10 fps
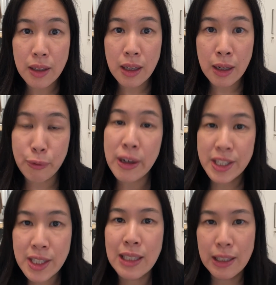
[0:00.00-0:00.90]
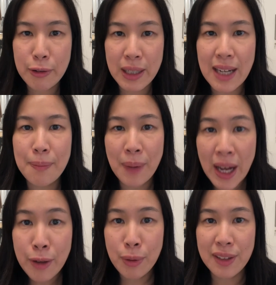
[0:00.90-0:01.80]
a registered liquidator by
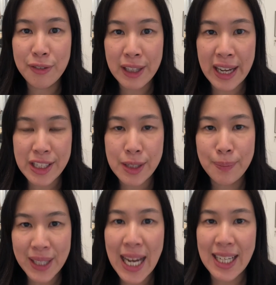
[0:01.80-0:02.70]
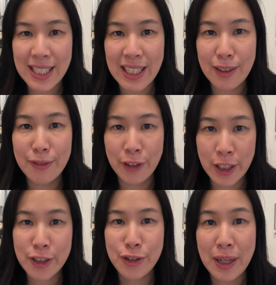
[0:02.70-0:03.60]
qualification but acting in a
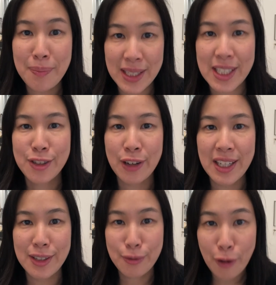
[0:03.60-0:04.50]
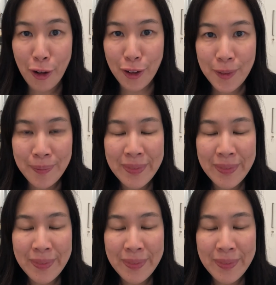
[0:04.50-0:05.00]
voluntary administrator's role,